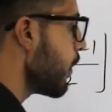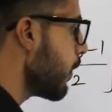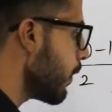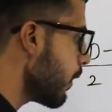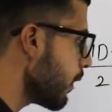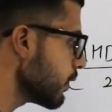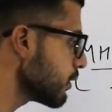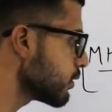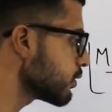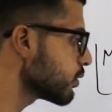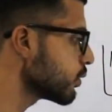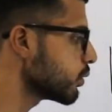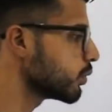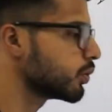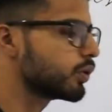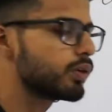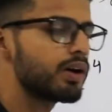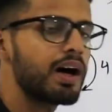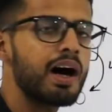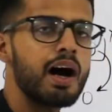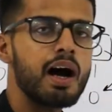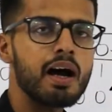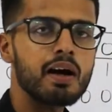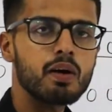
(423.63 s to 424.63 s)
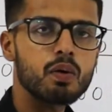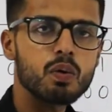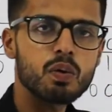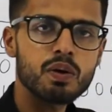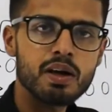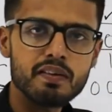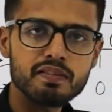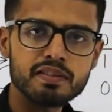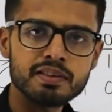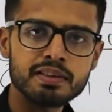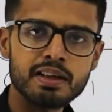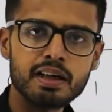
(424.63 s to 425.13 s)
Also, I
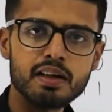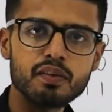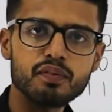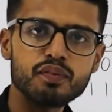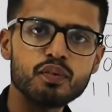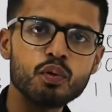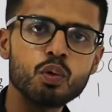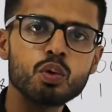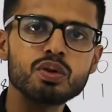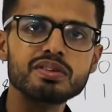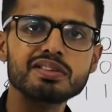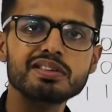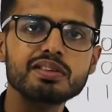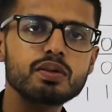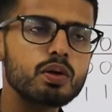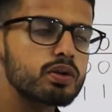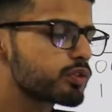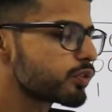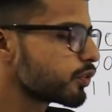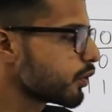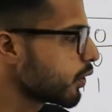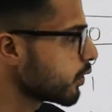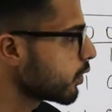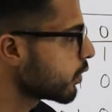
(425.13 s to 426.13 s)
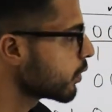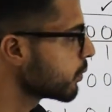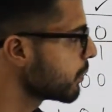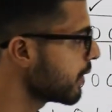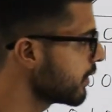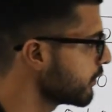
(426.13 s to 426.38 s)
could have sent 4 zeros followed